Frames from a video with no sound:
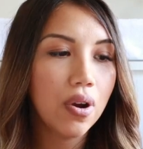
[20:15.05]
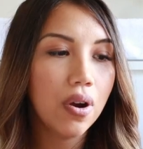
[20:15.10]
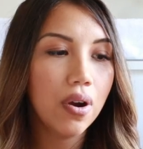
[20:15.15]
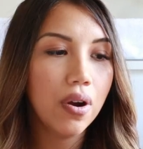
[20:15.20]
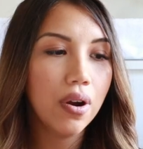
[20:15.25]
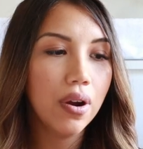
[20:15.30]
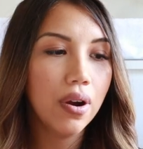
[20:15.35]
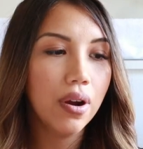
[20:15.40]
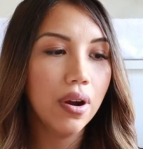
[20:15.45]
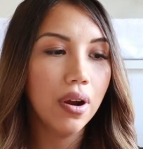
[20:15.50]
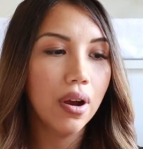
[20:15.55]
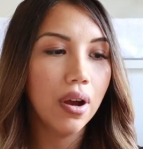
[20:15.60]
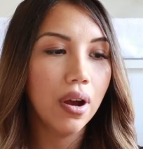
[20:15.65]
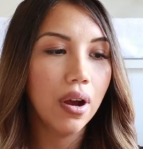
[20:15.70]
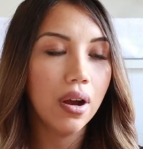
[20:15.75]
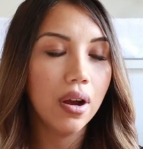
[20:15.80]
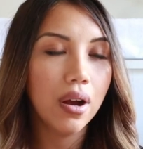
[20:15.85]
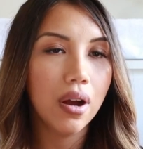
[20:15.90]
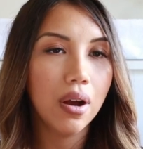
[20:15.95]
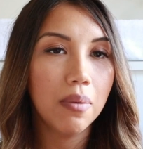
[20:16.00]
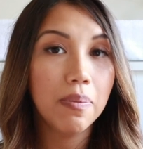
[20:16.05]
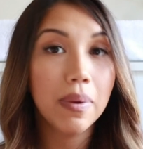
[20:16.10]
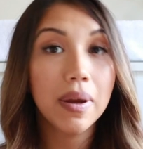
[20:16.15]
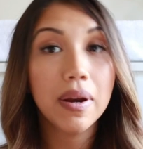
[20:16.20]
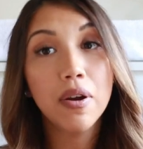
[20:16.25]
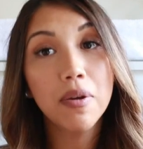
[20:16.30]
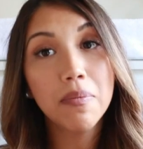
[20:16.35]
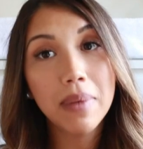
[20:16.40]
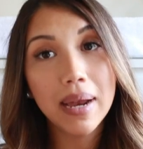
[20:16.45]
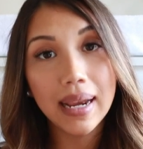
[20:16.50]
So,
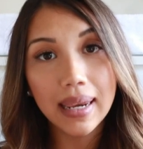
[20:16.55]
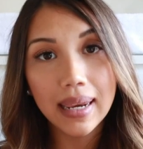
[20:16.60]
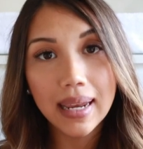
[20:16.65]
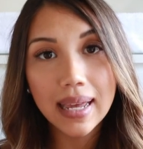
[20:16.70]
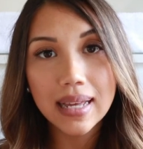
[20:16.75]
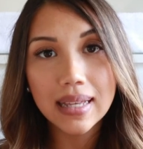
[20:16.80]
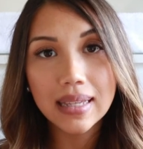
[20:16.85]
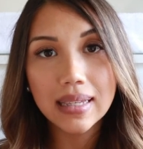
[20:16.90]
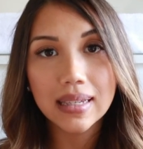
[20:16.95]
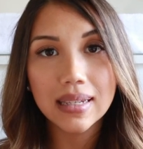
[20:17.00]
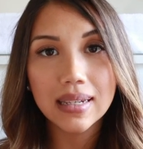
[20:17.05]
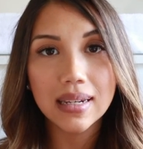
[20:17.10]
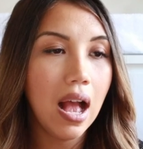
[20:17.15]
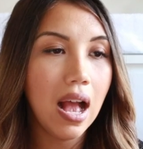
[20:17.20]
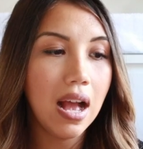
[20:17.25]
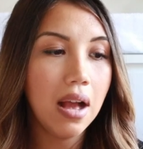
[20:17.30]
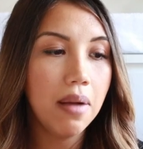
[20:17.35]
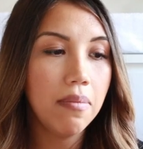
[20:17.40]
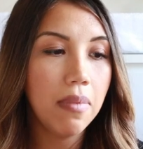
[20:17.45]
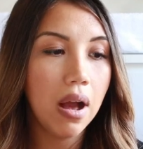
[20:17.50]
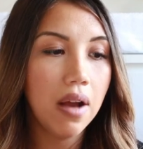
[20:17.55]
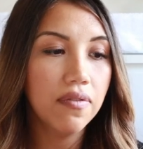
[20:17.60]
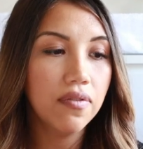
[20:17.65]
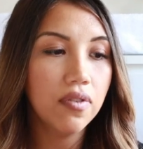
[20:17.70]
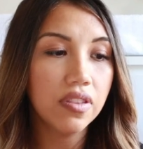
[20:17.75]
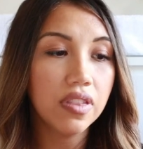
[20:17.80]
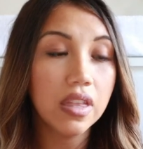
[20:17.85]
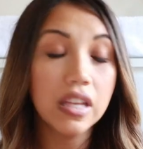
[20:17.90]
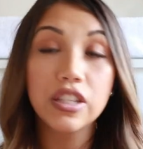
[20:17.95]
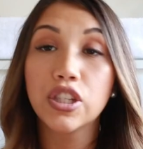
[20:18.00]
but on my list, um,
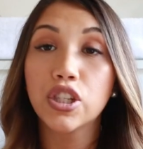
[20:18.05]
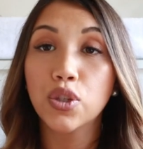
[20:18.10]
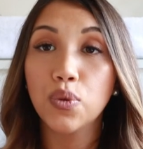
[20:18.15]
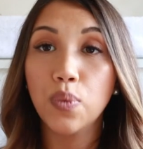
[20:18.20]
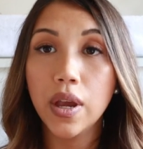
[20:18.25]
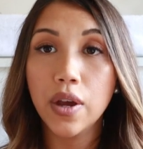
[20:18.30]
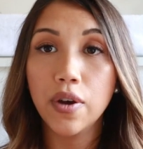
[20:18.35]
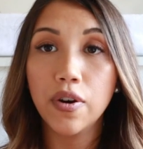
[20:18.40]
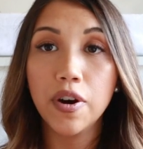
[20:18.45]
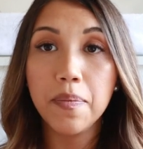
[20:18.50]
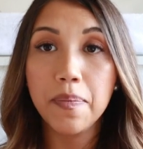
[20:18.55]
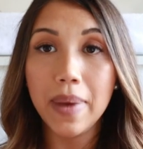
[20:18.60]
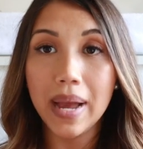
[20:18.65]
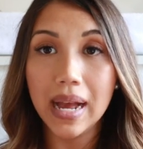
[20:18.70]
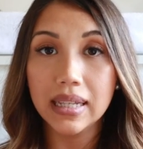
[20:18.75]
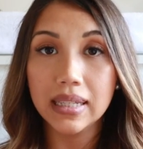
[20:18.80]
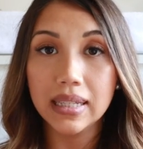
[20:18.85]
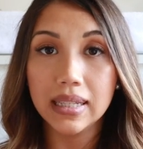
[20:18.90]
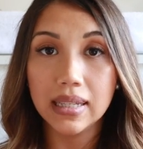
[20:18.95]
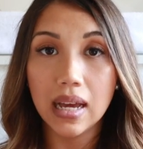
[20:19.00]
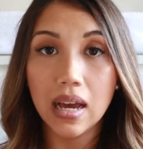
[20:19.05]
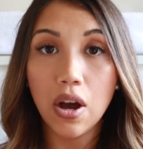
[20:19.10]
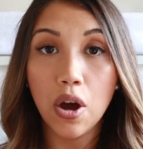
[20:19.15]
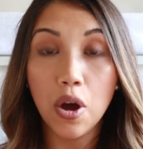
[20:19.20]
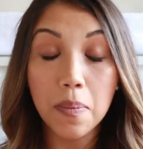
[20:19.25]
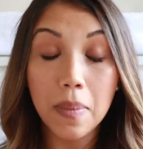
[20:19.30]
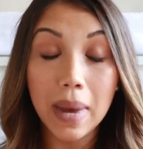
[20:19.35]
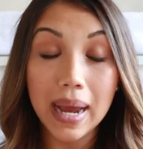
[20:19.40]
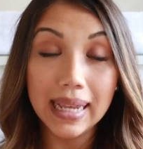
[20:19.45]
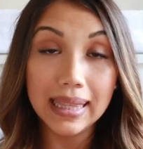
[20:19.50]
I've got a swing or a bouncer
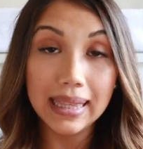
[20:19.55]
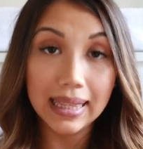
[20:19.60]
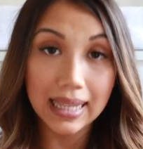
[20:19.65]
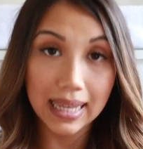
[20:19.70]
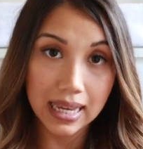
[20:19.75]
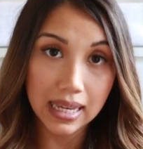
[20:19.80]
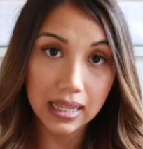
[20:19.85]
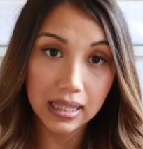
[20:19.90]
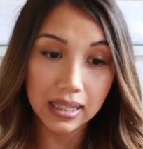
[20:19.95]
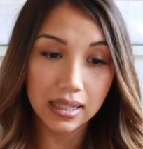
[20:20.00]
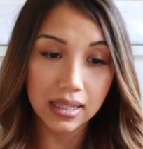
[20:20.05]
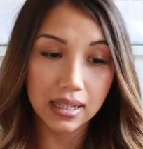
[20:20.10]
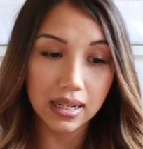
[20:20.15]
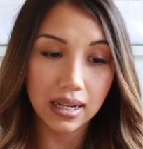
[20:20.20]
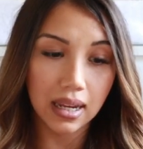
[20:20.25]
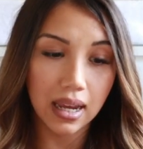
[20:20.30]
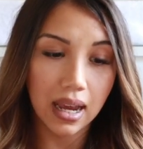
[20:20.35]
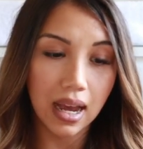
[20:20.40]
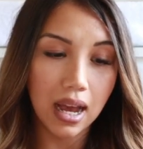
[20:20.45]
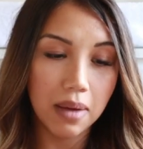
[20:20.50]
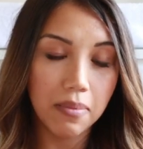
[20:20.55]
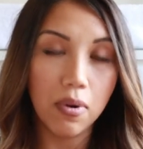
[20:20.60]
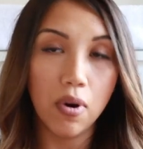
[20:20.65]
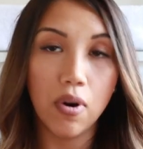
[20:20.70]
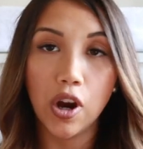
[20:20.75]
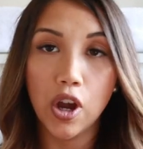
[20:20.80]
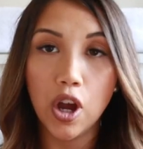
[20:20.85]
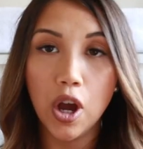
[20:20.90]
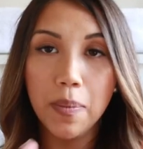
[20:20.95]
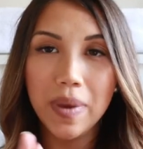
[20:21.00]
on my list, um,
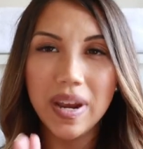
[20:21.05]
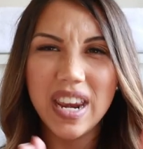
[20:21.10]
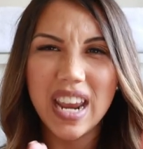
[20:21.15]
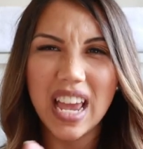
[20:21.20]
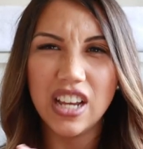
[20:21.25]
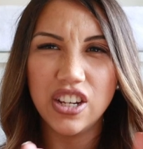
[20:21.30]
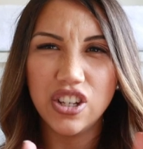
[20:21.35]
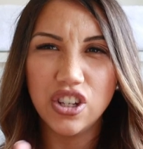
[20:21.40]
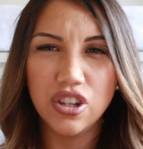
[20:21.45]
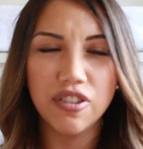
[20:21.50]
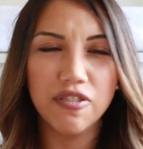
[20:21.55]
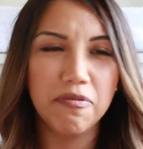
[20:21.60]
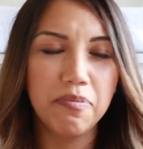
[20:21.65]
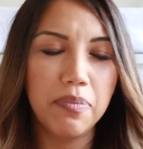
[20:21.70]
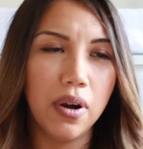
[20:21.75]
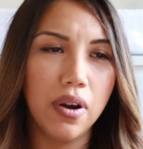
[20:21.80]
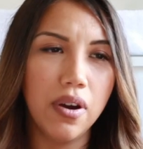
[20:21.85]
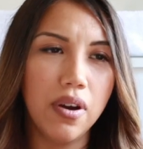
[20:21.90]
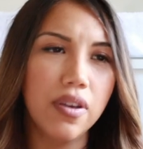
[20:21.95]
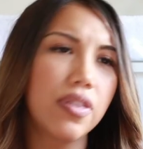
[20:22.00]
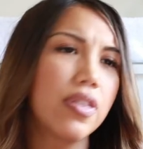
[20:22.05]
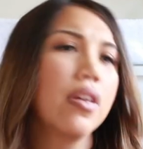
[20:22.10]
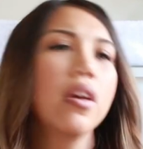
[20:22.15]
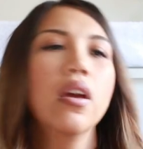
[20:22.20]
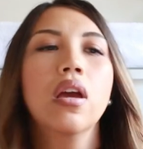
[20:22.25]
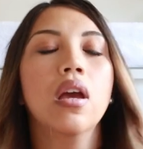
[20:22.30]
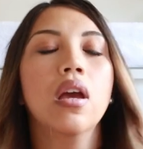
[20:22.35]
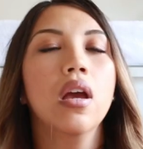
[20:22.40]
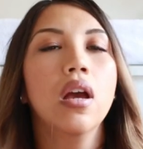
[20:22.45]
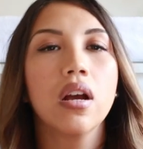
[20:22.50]
or a combination of both,
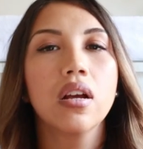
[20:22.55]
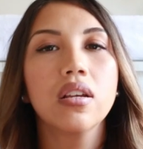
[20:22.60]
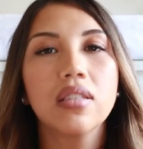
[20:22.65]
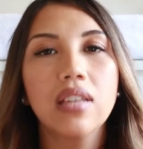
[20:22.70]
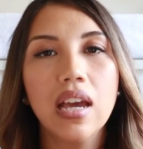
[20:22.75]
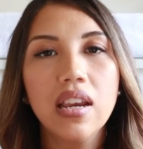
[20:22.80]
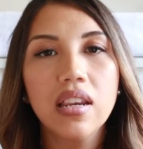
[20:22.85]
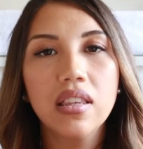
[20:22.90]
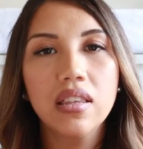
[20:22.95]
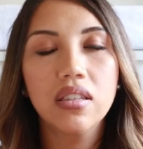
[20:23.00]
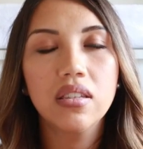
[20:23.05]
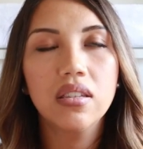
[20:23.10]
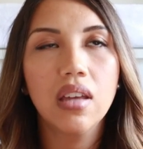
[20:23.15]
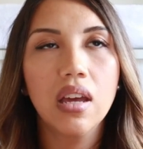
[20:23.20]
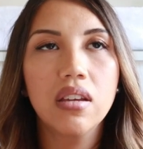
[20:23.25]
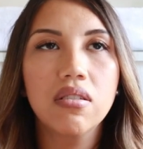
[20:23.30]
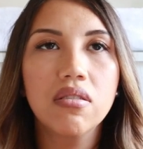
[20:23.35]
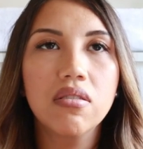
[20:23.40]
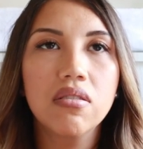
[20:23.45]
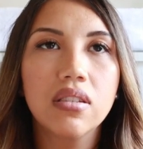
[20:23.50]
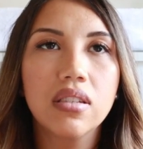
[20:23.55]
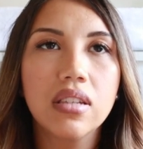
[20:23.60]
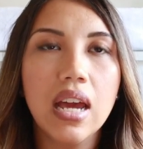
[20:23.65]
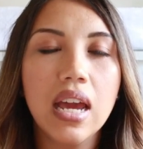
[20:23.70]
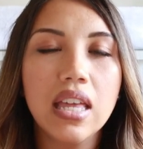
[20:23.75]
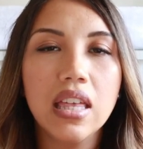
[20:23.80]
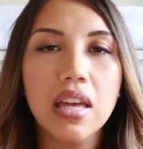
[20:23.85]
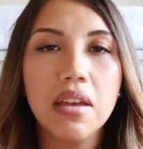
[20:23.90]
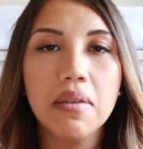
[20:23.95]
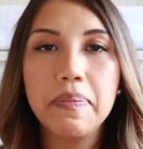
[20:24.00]
because they, they do
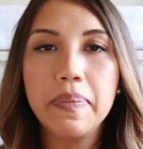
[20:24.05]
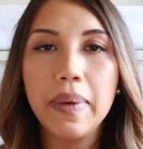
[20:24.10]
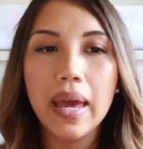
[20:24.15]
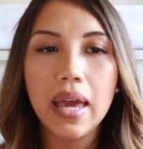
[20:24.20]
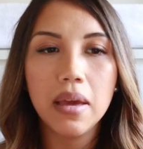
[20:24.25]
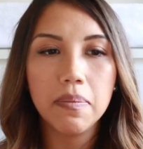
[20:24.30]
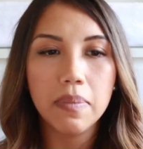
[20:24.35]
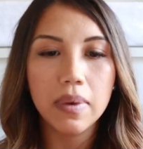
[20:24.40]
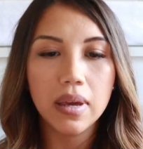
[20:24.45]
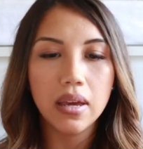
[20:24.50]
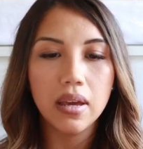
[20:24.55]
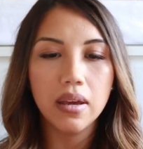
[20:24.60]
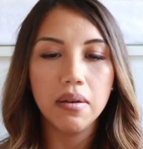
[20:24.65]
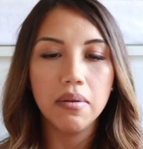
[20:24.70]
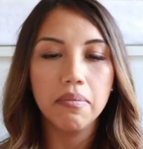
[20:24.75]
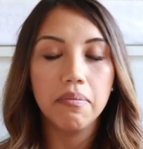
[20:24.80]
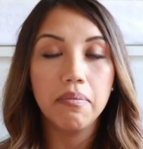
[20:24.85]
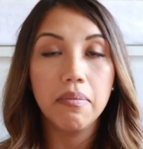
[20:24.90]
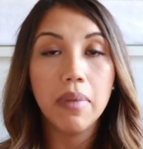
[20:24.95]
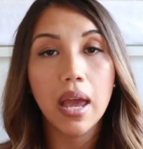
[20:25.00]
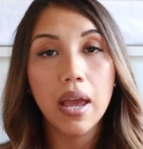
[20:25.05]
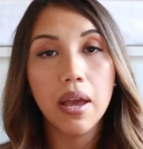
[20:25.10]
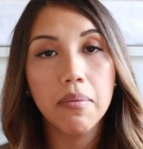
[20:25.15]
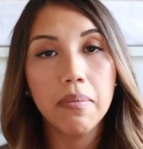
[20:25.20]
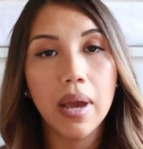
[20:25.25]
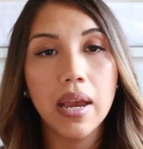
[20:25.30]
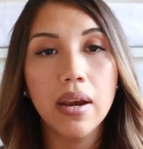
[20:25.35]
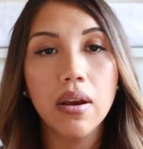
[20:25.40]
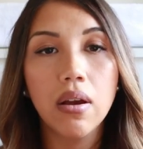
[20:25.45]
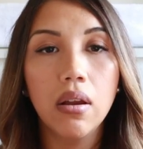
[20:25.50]
say that baby may
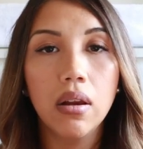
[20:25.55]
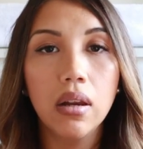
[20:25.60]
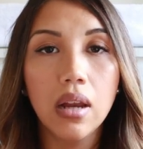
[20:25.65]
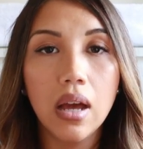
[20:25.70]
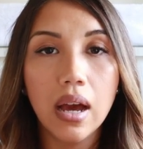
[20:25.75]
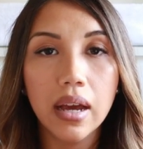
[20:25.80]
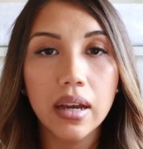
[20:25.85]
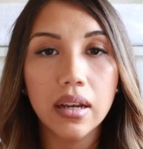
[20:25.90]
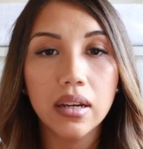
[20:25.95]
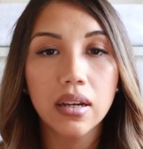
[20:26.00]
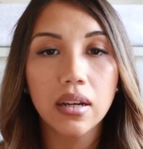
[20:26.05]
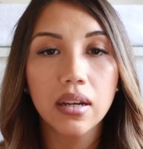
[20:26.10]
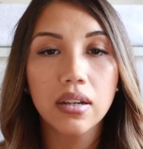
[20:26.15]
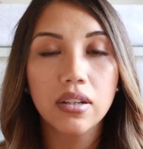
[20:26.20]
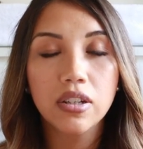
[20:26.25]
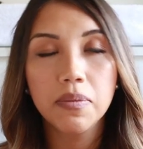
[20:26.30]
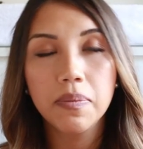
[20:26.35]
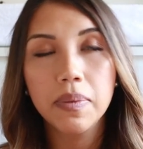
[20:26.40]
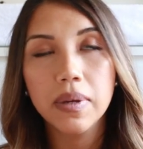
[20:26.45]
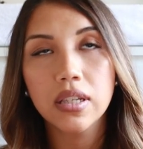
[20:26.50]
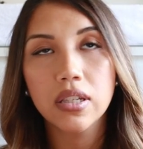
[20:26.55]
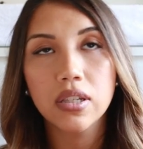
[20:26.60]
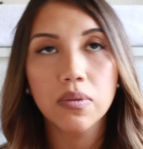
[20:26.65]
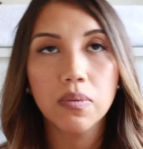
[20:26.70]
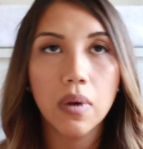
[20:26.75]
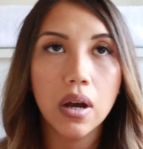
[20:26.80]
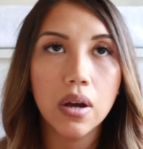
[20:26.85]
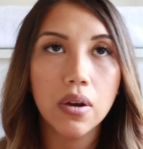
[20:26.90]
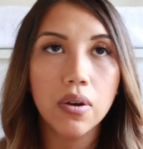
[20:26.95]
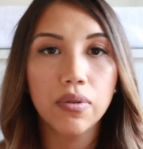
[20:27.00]
or may not like to be
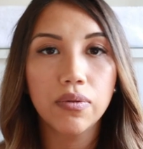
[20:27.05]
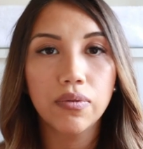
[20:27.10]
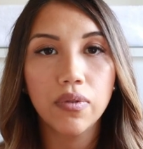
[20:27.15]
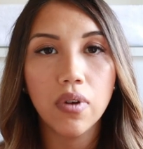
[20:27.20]
swung or